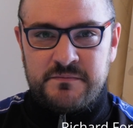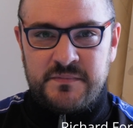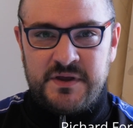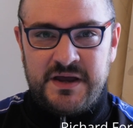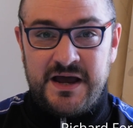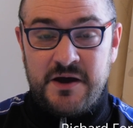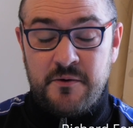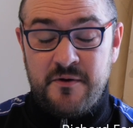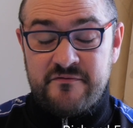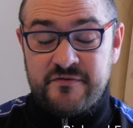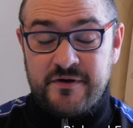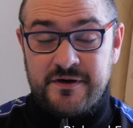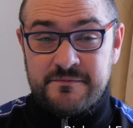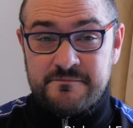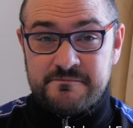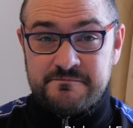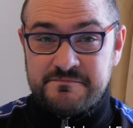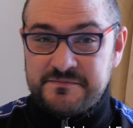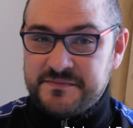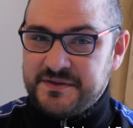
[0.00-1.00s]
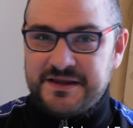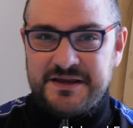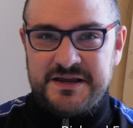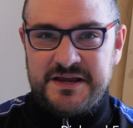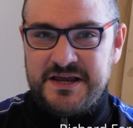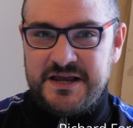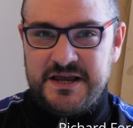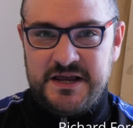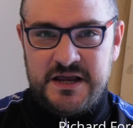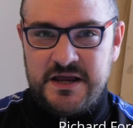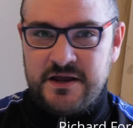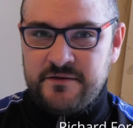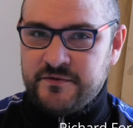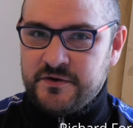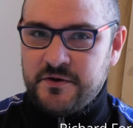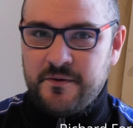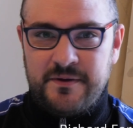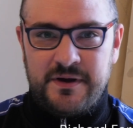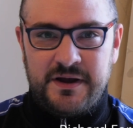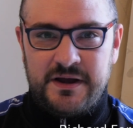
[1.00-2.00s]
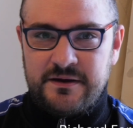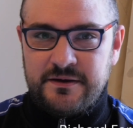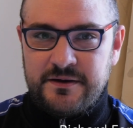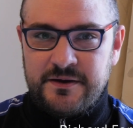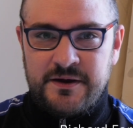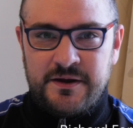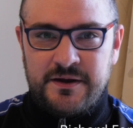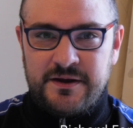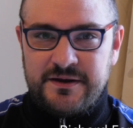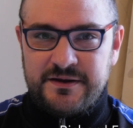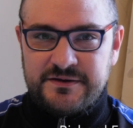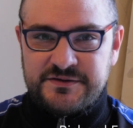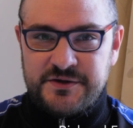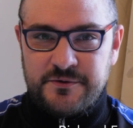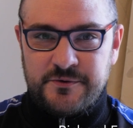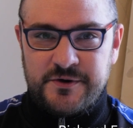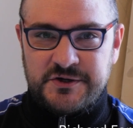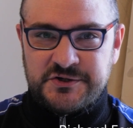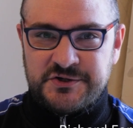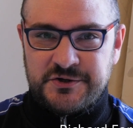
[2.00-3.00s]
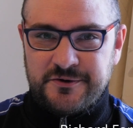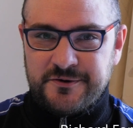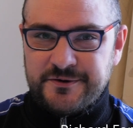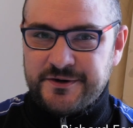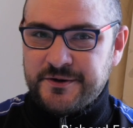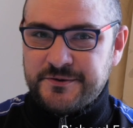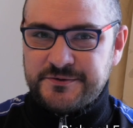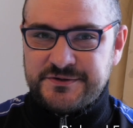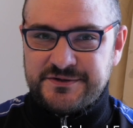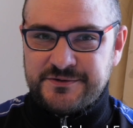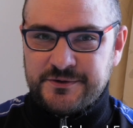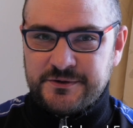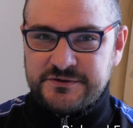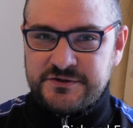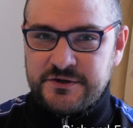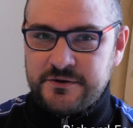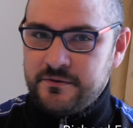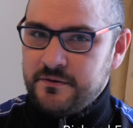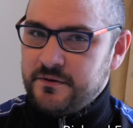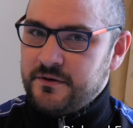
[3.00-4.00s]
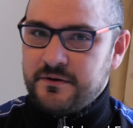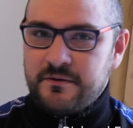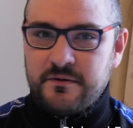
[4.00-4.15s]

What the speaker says: However, if you're still not sure on who to talk to,